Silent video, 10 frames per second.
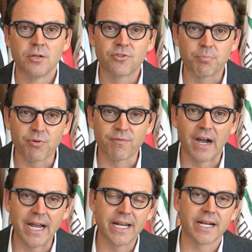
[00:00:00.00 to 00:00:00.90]
to
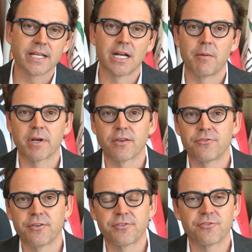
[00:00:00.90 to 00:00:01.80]
provide economic
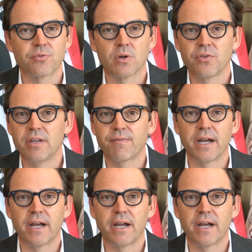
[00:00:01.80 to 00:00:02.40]
assistance and relief.